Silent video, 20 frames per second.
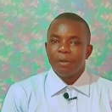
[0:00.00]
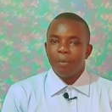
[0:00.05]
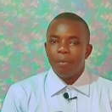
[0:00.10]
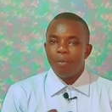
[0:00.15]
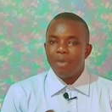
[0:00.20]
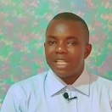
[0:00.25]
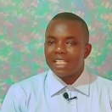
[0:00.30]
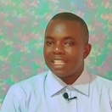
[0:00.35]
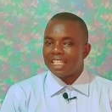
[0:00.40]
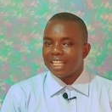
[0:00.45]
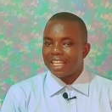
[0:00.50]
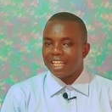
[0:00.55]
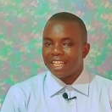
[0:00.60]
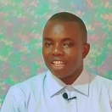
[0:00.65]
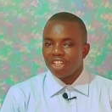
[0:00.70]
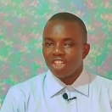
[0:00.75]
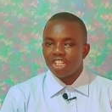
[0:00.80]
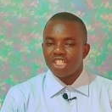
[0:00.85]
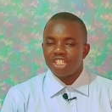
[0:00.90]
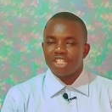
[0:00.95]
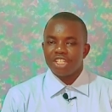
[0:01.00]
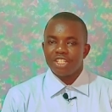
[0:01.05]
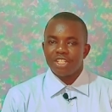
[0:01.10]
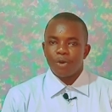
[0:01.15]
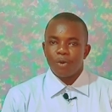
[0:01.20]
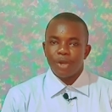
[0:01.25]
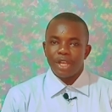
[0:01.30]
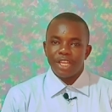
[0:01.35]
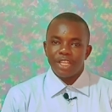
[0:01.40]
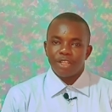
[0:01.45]
basic English as a
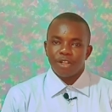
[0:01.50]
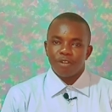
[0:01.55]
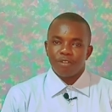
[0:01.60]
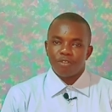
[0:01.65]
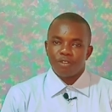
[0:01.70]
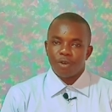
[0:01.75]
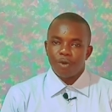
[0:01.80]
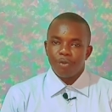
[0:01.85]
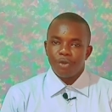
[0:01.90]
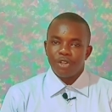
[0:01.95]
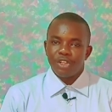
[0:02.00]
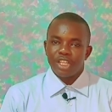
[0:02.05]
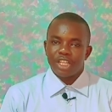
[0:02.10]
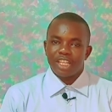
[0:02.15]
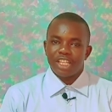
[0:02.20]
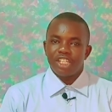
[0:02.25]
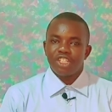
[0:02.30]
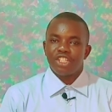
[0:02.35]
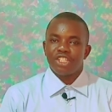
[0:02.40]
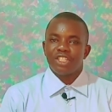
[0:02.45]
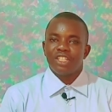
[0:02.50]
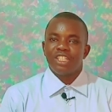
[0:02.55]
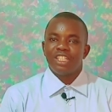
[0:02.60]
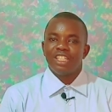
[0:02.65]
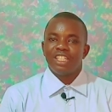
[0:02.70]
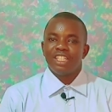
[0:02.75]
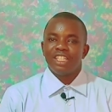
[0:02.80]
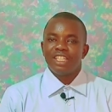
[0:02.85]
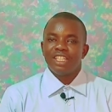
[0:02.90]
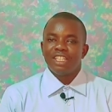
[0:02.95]
way of communication.
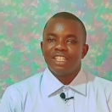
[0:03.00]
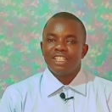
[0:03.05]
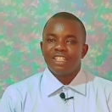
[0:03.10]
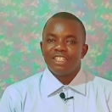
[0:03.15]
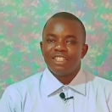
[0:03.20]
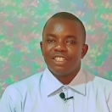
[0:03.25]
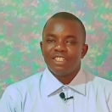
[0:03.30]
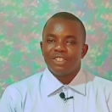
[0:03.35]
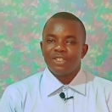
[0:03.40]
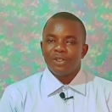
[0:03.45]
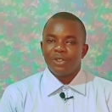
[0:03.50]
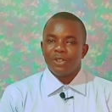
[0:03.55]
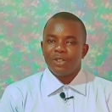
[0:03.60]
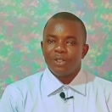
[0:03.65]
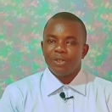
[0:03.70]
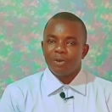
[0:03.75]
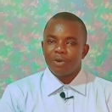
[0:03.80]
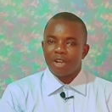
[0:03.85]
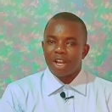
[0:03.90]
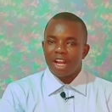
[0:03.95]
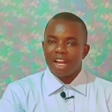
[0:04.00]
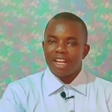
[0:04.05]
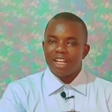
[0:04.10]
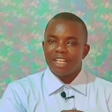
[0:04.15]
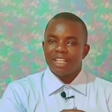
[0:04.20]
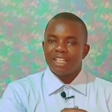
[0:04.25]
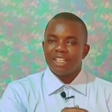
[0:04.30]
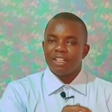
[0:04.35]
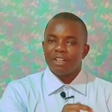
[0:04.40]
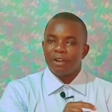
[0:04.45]
So you can
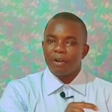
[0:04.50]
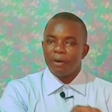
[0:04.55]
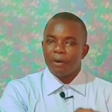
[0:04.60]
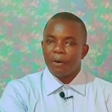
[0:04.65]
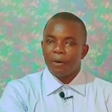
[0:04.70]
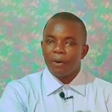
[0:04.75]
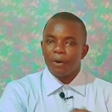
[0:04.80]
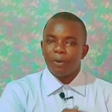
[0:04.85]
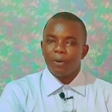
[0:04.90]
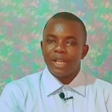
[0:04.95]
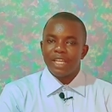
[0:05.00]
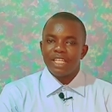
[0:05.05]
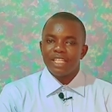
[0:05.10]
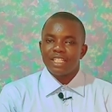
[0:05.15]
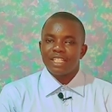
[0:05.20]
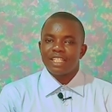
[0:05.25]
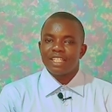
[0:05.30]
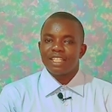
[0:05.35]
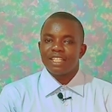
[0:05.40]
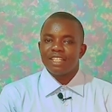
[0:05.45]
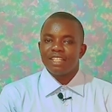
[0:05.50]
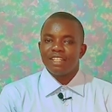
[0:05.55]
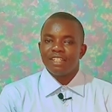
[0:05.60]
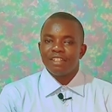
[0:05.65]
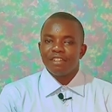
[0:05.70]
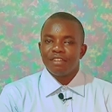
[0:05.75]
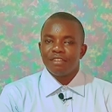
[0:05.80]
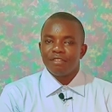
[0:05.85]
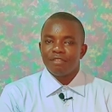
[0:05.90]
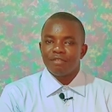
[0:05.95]
always
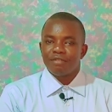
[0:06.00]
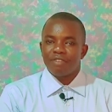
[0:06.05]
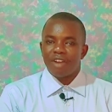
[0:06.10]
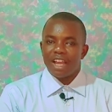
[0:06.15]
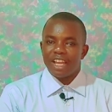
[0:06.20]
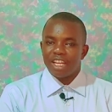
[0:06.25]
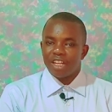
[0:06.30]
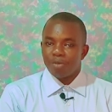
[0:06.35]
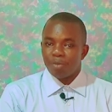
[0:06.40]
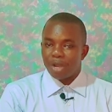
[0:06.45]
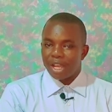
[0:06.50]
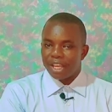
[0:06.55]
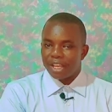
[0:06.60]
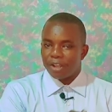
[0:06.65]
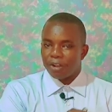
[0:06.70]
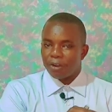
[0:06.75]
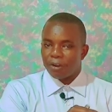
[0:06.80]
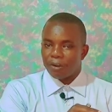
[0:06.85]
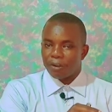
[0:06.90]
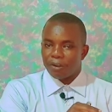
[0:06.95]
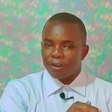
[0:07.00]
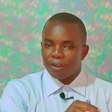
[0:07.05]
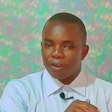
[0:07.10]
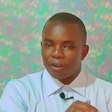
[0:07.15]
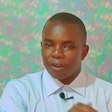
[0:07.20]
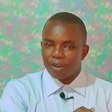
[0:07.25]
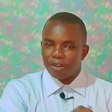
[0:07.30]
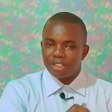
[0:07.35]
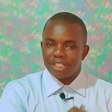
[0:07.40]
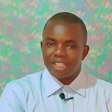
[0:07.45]
find my
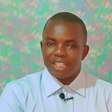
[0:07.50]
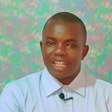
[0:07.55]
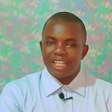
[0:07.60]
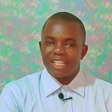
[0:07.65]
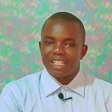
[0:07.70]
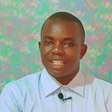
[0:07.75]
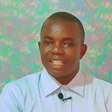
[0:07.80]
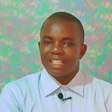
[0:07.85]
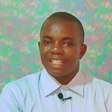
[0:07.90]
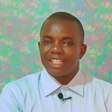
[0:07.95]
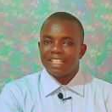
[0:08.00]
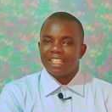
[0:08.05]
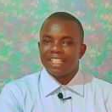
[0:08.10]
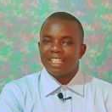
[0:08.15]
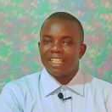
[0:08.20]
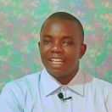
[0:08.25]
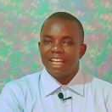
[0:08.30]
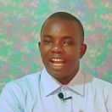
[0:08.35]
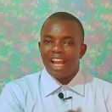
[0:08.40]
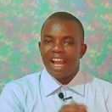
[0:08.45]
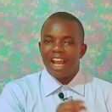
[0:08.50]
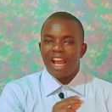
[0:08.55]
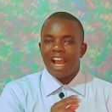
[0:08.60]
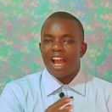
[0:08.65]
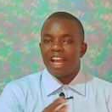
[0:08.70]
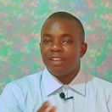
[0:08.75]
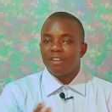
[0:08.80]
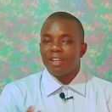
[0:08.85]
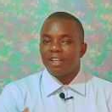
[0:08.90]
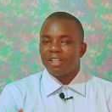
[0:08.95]
content, uh,
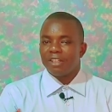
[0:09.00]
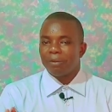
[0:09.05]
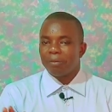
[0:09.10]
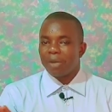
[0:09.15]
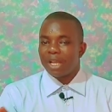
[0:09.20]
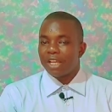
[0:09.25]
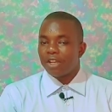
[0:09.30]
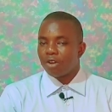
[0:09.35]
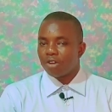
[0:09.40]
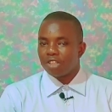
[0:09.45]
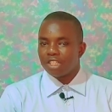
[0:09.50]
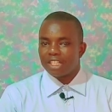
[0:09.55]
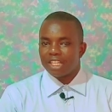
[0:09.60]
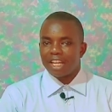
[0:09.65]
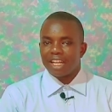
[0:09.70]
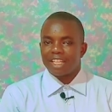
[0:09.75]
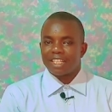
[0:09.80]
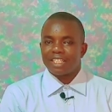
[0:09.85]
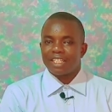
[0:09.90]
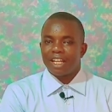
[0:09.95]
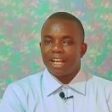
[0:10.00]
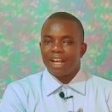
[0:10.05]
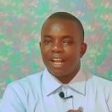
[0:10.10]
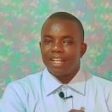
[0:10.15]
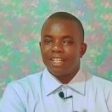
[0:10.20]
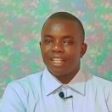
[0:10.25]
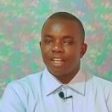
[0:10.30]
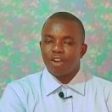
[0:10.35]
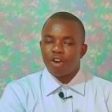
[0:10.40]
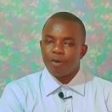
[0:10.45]
I, uh, my contact at
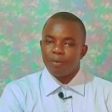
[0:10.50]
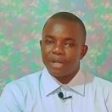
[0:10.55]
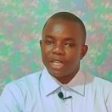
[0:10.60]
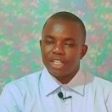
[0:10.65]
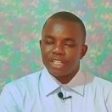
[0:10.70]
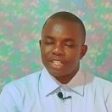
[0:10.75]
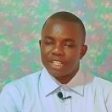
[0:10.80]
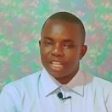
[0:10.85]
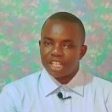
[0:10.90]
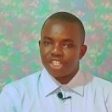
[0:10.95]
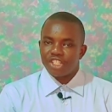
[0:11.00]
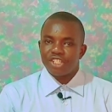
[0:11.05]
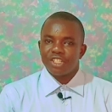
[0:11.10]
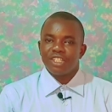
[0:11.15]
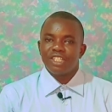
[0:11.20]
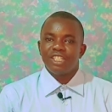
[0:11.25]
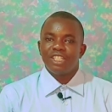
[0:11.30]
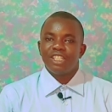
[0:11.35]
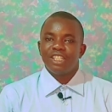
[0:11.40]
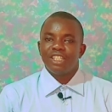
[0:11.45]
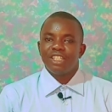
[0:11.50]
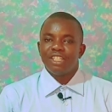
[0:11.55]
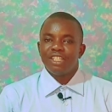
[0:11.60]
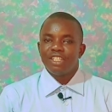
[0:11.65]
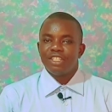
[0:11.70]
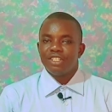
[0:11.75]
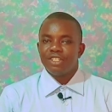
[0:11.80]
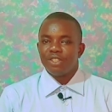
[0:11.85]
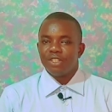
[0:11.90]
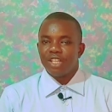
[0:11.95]
the comment section
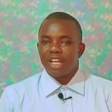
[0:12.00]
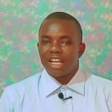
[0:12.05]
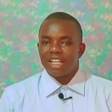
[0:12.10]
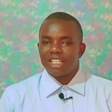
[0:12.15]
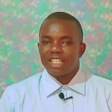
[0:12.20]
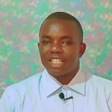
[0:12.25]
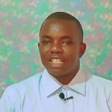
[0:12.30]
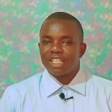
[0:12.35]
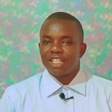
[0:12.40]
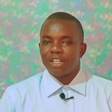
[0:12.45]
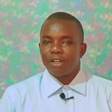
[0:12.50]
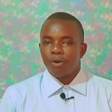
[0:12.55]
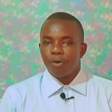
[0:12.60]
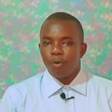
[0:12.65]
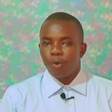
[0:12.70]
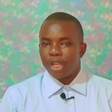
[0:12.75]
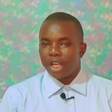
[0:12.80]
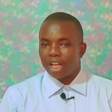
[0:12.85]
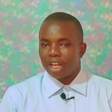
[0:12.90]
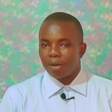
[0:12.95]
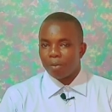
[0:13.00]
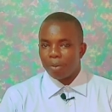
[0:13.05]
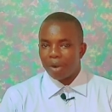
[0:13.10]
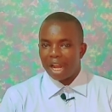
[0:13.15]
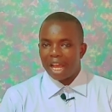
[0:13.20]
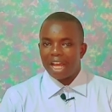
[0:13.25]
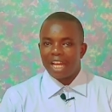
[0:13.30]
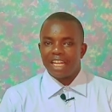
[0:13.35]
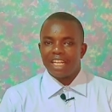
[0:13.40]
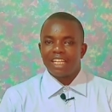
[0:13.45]
so that we can
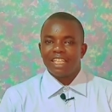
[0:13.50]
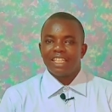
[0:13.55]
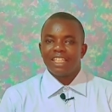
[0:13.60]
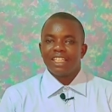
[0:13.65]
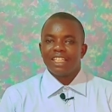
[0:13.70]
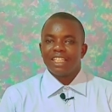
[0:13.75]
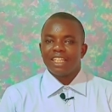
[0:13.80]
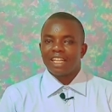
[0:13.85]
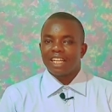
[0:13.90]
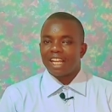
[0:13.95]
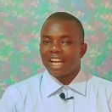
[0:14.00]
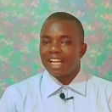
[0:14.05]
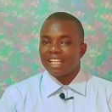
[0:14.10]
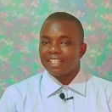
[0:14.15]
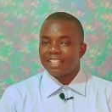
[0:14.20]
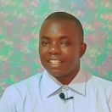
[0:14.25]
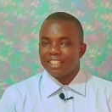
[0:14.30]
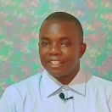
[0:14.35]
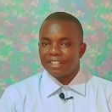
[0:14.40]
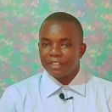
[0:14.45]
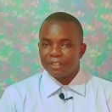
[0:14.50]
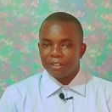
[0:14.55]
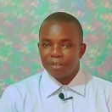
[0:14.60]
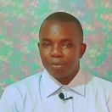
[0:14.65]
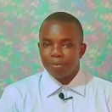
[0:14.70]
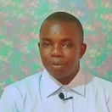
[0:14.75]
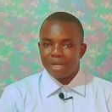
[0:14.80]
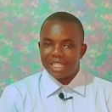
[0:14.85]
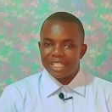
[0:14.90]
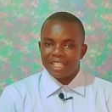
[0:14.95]
plan classes on
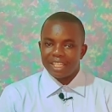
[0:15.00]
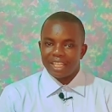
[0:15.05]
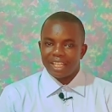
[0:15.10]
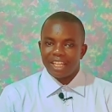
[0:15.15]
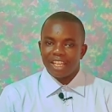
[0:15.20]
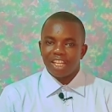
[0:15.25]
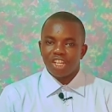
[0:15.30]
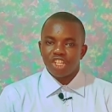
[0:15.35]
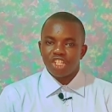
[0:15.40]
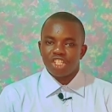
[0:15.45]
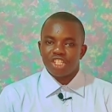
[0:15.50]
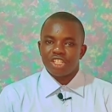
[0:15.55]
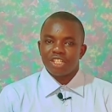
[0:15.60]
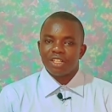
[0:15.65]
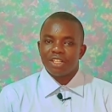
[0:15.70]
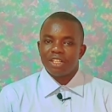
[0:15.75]
basic English.